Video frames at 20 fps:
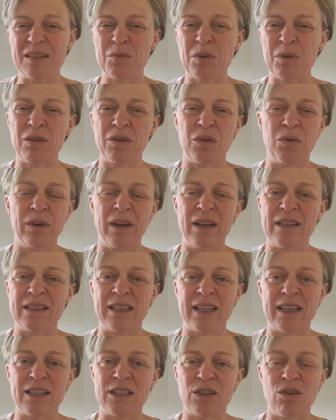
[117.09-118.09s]
I won't call it a
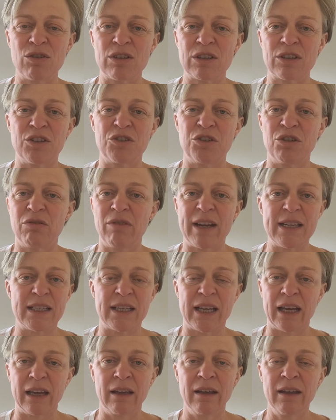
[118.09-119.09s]
detox because you're
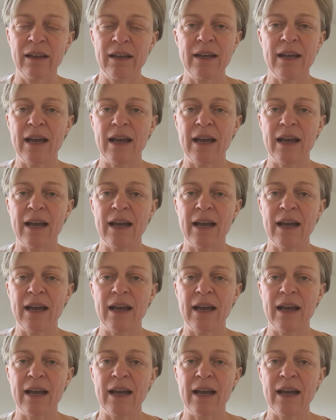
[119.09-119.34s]
eating.